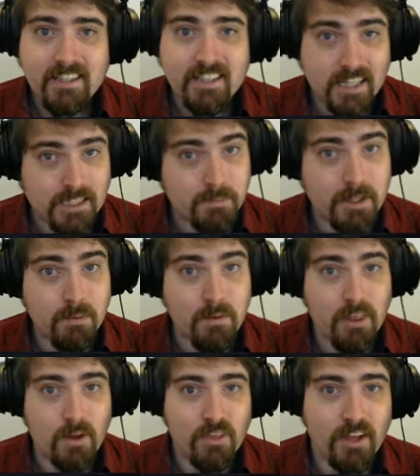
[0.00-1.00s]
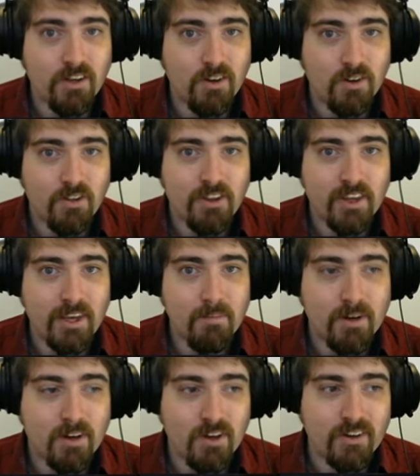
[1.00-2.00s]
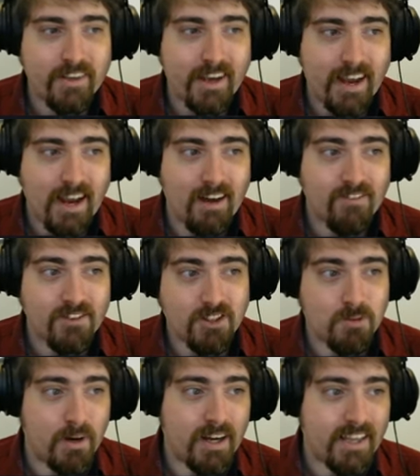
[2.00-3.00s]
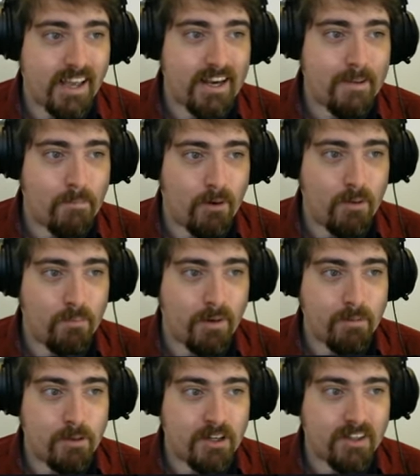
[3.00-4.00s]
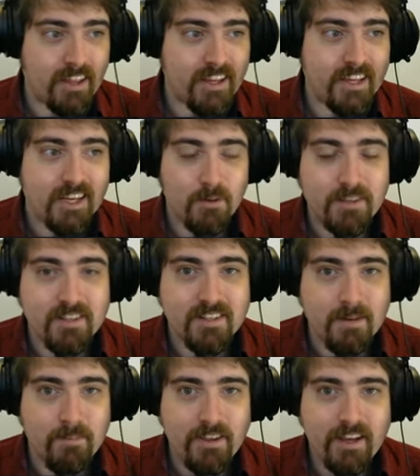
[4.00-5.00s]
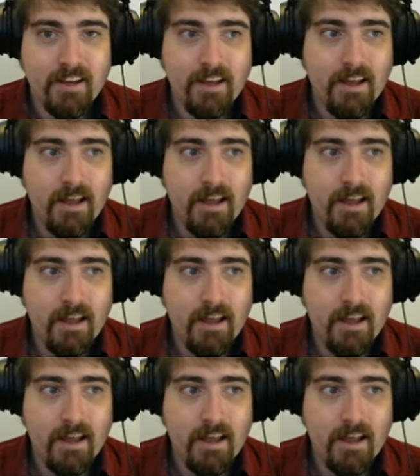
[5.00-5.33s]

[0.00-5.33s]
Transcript: Tell me whether you think North team could have swung it at any point by putting the eco into something.